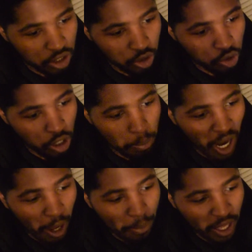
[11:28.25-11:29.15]
you could
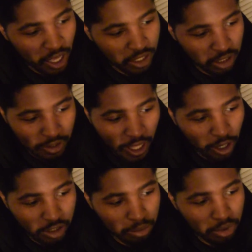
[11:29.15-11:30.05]
bypass
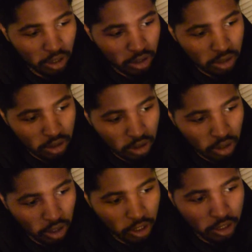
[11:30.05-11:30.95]
1,000 books
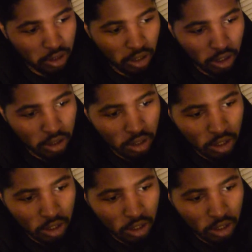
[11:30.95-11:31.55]
easily.